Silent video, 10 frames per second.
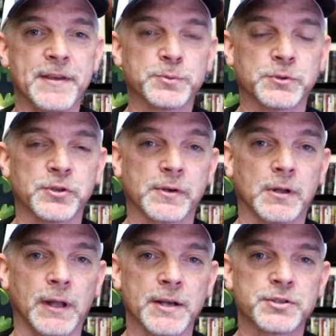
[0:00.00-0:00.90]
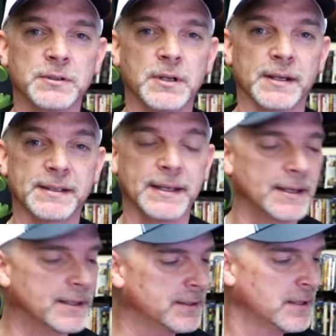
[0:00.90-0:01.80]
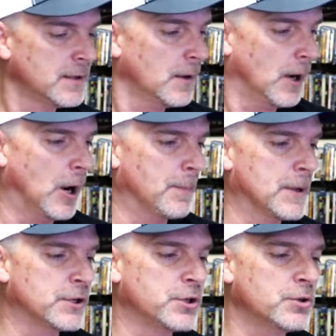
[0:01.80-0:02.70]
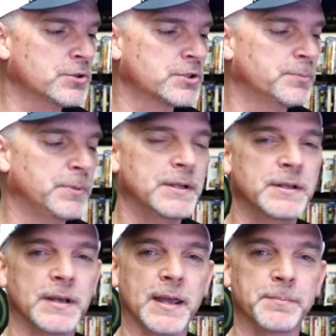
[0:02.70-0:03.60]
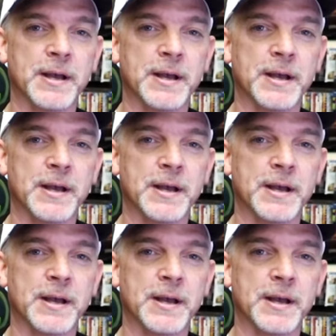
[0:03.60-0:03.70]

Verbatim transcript: this one to the collection again. Um, it used to be a